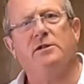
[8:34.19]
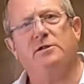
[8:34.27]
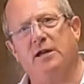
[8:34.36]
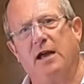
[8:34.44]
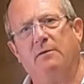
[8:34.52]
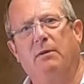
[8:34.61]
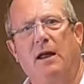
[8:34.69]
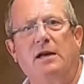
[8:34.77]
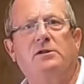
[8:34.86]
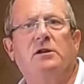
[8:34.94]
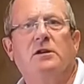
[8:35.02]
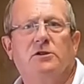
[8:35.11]
second
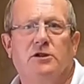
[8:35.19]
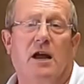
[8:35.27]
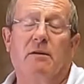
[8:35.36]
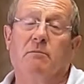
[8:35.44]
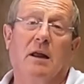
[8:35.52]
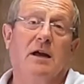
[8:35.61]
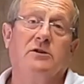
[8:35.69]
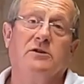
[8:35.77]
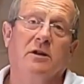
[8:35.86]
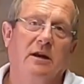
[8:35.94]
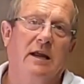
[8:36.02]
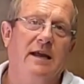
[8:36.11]

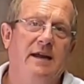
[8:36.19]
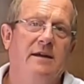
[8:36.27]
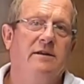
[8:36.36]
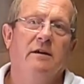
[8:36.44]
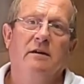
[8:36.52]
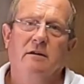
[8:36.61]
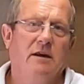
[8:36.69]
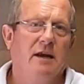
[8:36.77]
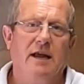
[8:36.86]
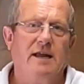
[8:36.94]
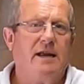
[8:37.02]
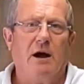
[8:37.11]
place, lead,
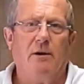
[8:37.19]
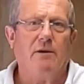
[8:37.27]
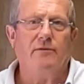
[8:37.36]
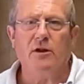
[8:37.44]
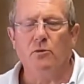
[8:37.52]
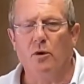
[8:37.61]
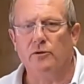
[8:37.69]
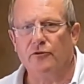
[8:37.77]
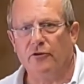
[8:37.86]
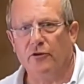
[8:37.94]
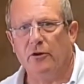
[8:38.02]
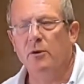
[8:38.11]
however you
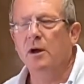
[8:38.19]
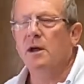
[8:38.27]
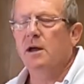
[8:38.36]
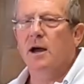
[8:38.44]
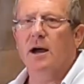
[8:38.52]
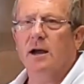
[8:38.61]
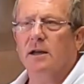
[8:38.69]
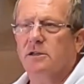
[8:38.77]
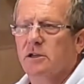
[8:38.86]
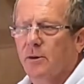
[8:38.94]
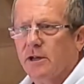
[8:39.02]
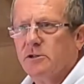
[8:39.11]
want
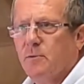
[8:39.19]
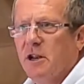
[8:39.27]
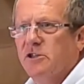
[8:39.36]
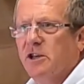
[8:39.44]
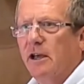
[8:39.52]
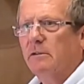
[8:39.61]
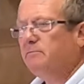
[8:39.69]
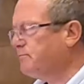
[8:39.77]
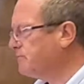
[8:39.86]
to express it.